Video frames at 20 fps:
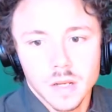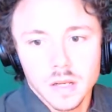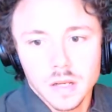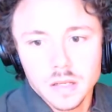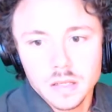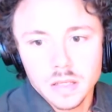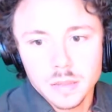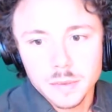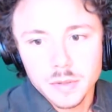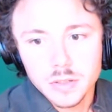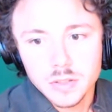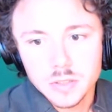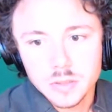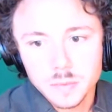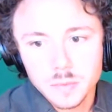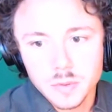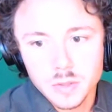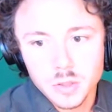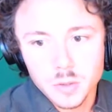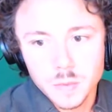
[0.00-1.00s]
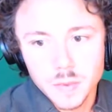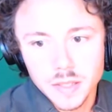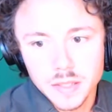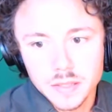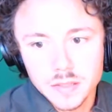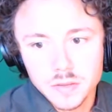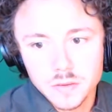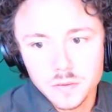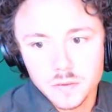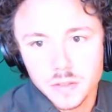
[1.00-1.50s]
Let me also put
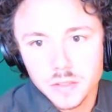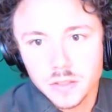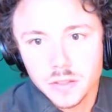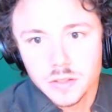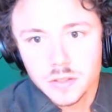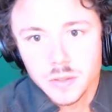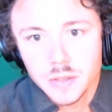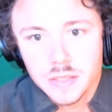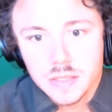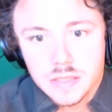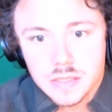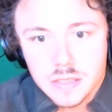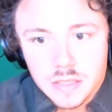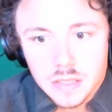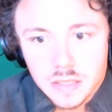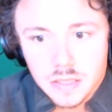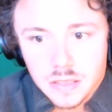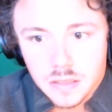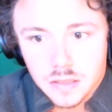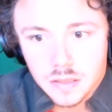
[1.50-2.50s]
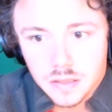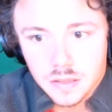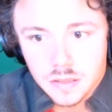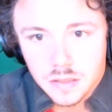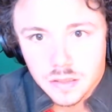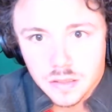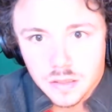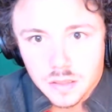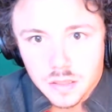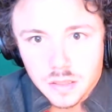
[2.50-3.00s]
OBS over here so I can see it.
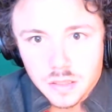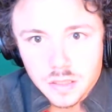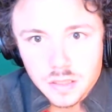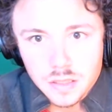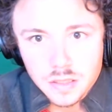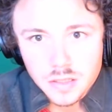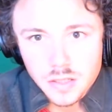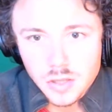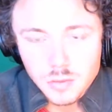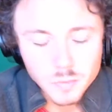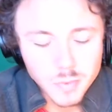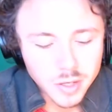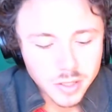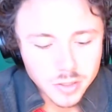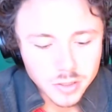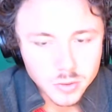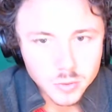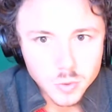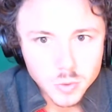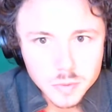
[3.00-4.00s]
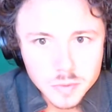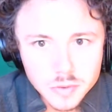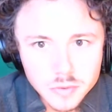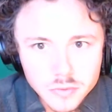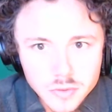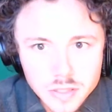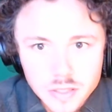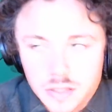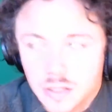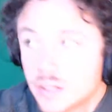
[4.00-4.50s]
Now the monitor would be
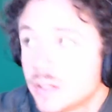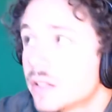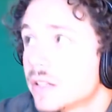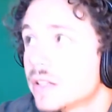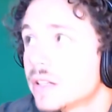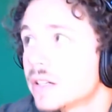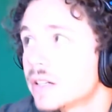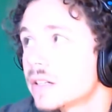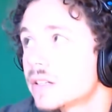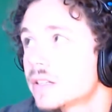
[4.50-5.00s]
really good here,